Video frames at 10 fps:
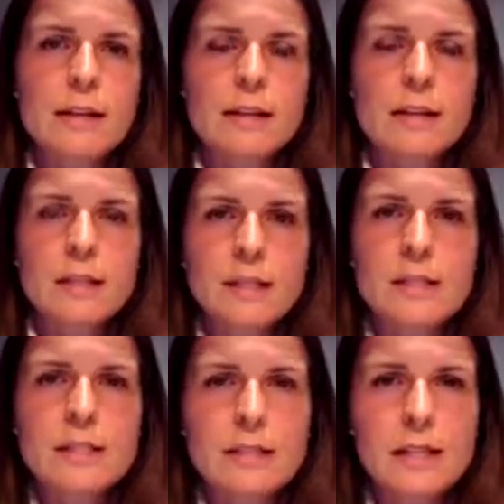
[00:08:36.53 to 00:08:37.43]
The
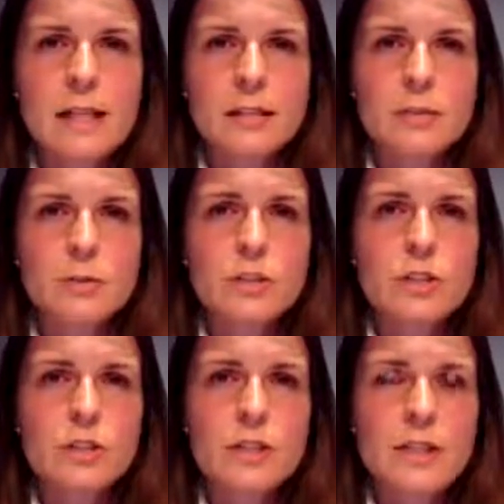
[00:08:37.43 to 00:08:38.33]
Canadian Celiac
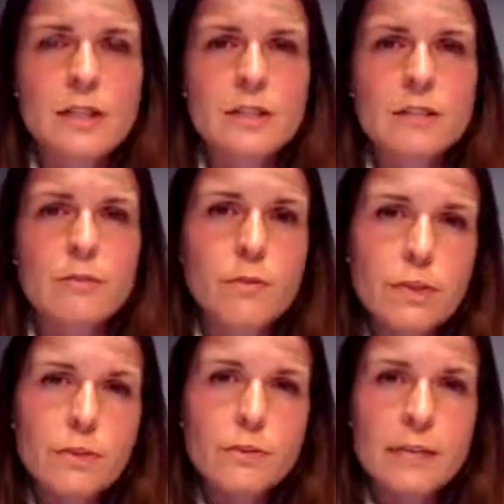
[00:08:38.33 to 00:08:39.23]
Association is the
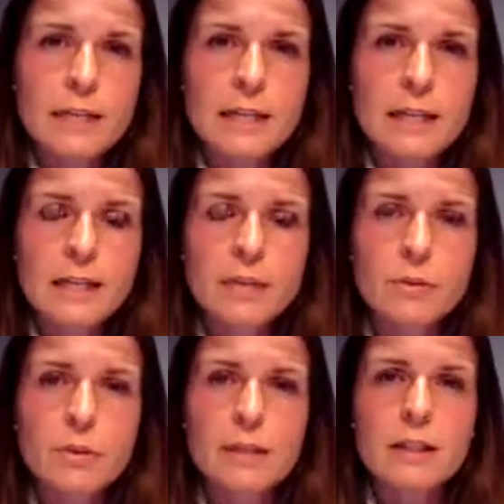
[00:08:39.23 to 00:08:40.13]
voice for the celiac
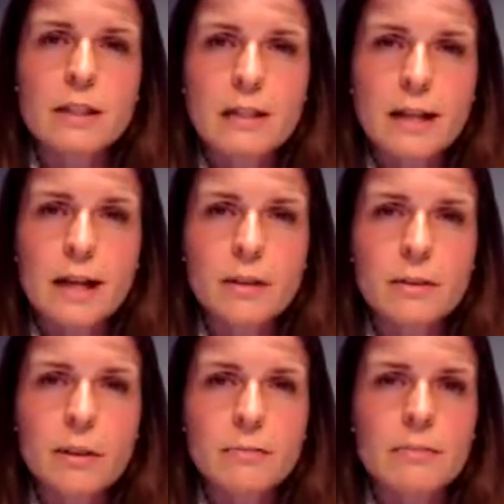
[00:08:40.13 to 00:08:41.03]
community in
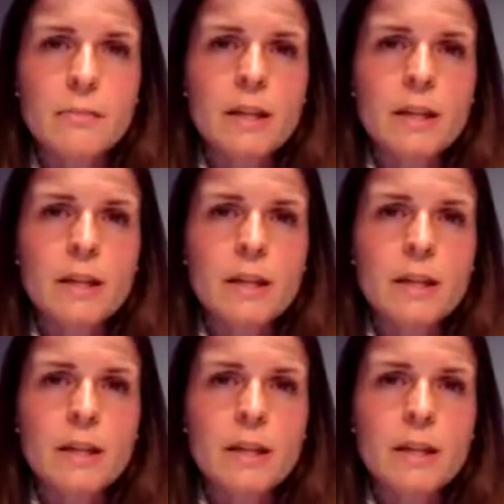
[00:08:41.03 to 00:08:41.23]
Calgary.